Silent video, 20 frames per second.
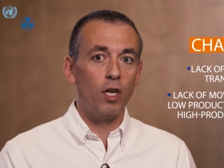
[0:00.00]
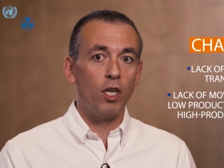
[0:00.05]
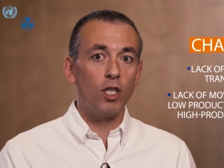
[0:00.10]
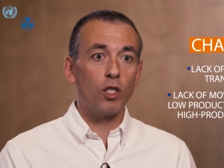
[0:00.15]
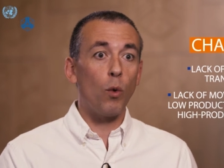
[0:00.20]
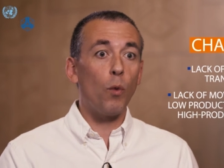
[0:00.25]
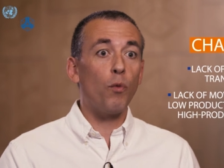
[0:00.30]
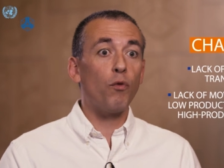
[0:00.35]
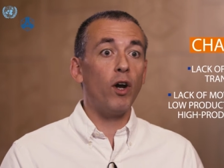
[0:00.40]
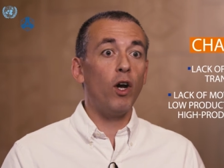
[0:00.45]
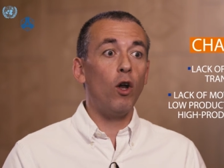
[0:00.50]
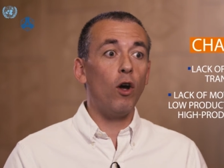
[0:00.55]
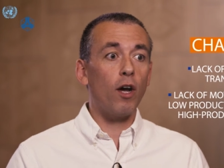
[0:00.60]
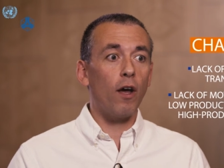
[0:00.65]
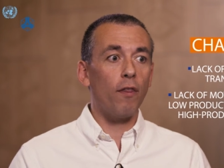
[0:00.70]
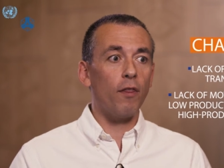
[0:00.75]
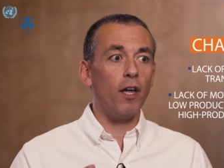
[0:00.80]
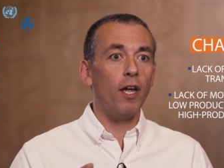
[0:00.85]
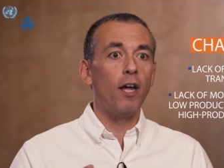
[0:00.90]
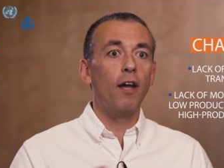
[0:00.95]
So if we look
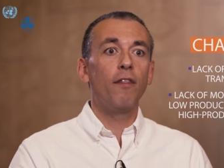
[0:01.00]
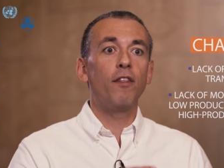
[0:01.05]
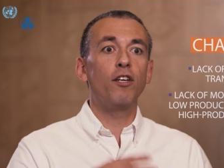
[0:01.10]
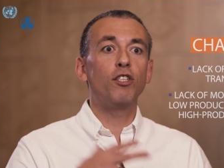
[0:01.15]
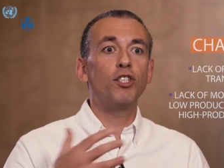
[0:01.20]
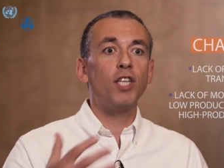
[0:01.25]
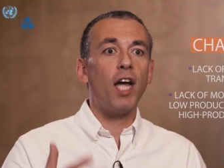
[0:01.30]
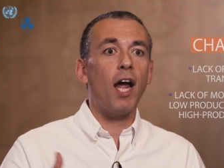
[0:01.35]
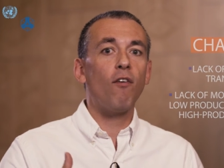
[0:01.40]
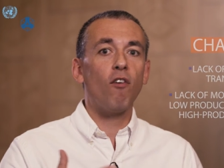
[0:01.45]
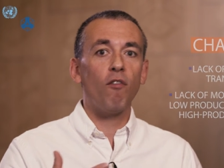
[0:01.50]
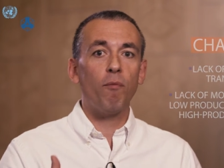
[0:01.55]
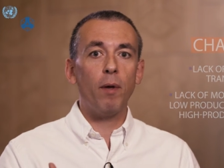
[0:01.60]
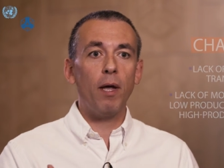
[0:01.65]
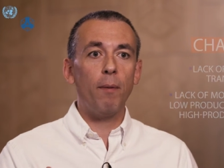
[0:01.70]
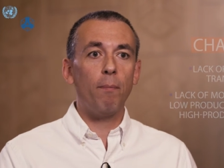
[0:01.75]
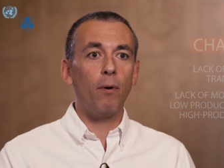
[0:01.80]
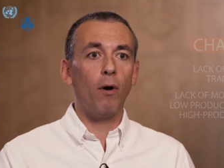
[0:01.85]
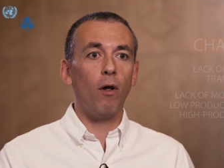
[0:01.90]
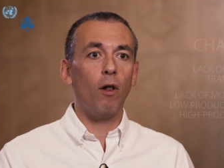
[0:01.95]
at the, the share of
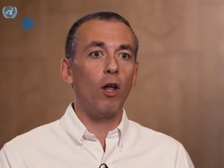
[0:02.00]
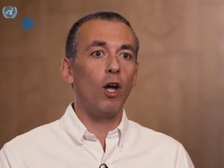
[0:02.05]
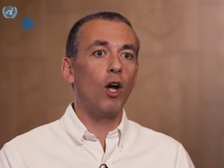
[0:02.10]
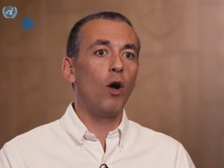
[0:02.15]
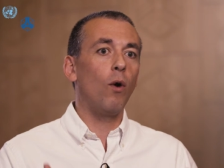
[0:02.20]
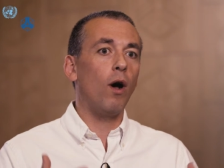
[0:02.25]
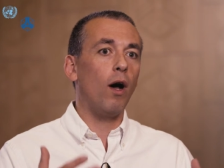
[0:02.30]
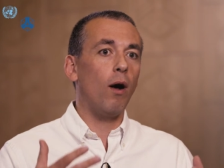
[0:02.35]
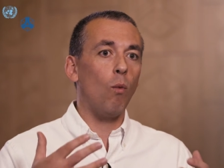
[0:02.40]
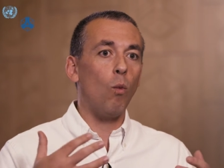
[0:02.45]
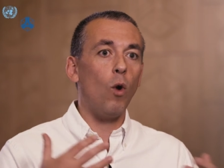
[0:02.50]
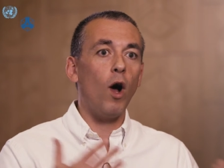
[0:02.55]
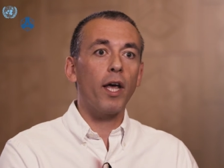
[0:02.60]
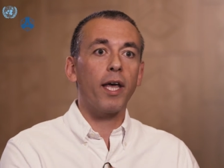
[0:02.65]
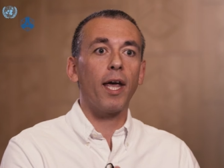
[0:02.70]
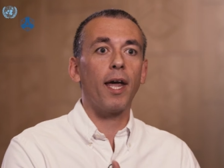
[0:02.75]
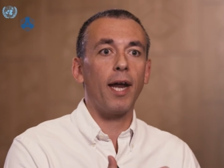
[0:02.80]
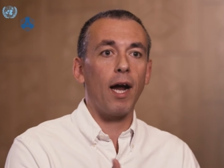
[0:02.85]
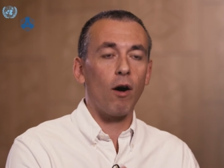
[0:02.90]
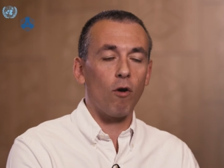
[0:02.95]
people who are
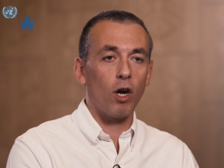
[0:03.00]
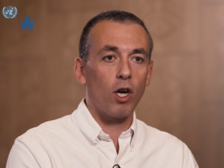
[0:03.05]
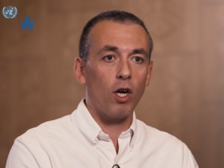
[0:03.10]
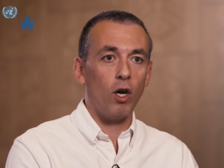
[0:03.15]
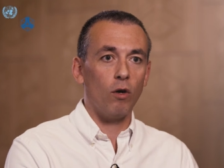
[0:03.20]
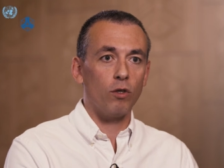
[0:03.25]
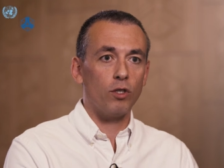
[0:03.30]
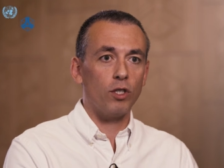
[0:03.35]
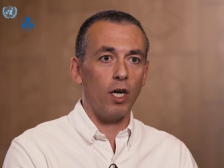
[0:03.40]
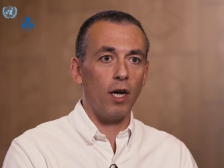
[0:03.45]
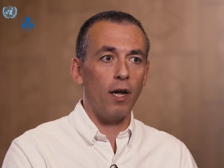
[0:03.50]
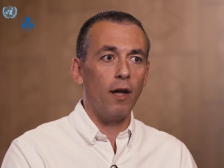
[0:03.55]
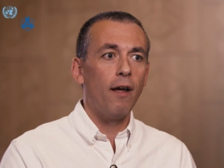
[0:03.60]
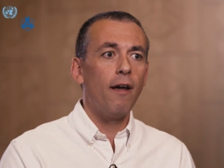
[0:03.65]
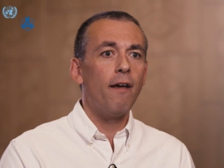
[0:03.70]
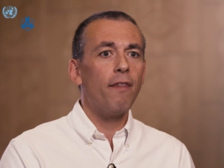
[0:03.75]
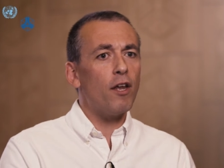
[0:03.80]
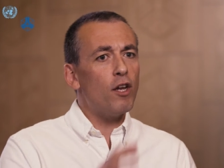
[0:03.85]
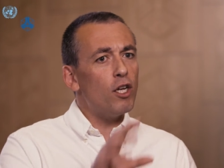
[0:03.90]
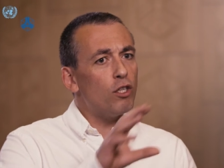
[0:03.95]
working in agriculture,
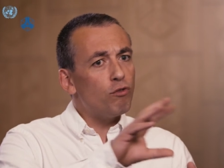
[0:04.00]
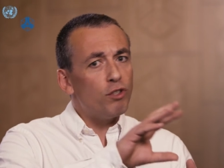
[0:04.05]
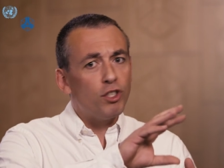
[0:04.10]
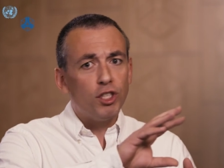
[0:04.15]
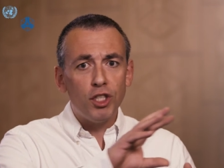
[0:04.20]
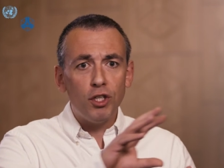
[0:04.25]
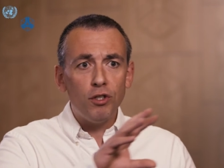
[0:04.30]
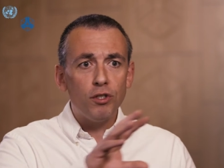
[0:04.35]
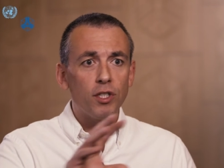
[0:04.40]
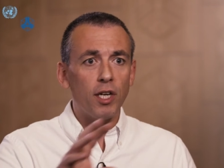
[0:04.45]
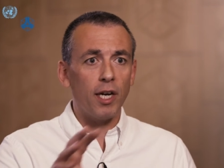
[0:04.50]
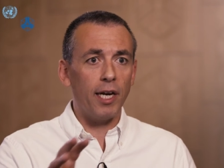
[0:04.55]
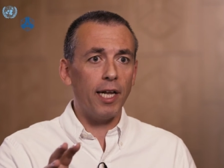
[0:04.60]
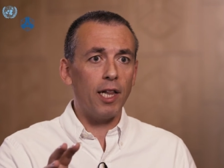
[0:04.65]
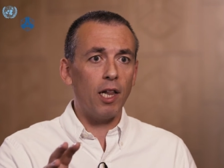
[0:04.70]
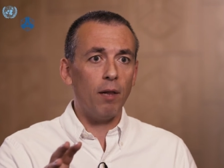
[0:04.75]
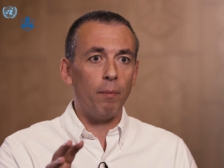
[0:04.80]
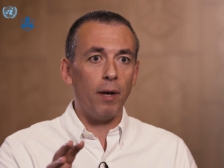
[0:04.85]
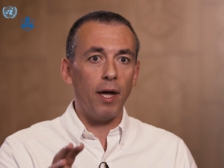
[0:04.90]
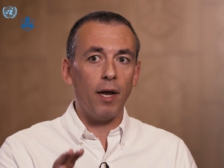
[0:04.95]
that has reduced a
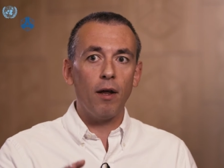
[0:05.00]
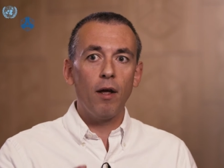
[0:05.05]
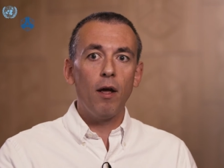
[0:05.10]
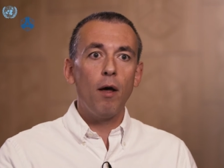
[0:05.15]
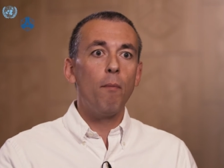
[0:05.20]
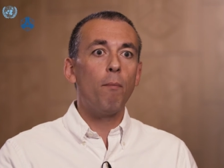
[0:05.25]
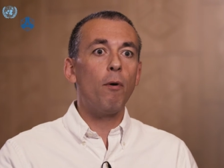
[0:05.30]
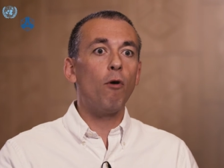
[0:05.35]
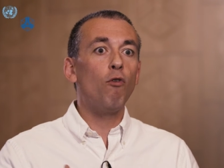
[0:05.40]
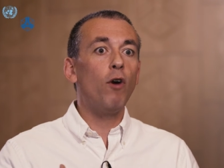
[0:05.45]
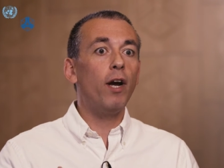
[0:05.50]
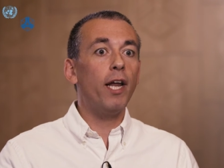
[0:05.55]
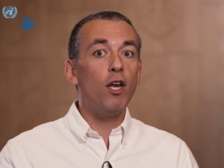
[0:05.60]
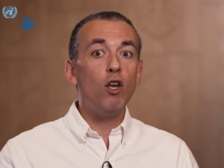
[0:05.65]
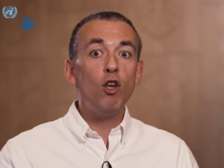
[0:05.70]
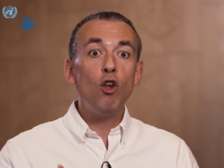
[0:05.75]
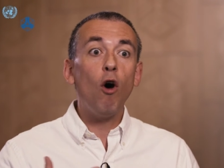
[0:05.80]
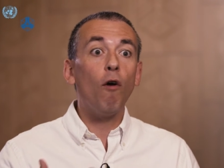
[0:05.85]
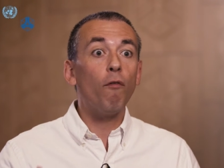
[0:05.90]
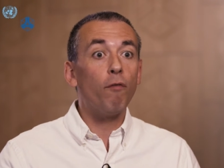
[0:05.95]
little bit, but really
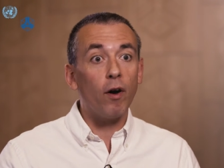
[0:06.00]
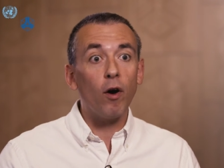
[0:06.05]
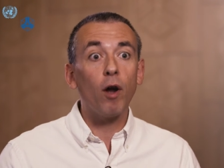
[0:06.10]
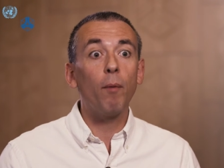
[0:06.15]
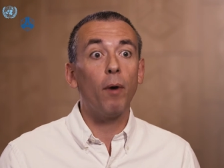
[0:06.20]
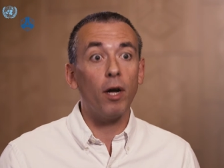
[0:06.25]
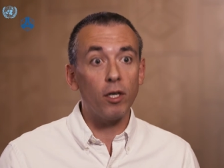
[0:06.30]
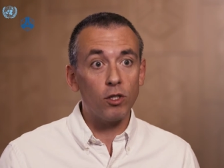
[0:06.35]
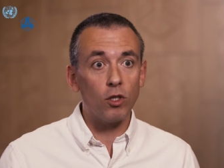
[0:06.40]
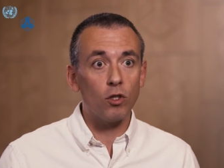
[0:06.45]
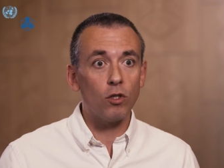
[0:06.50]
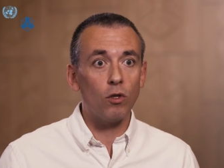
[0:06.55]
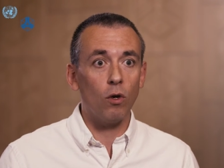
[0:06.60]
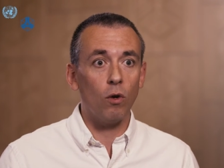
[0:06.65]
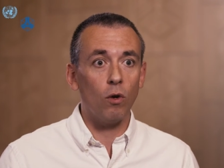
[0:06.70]
not very much at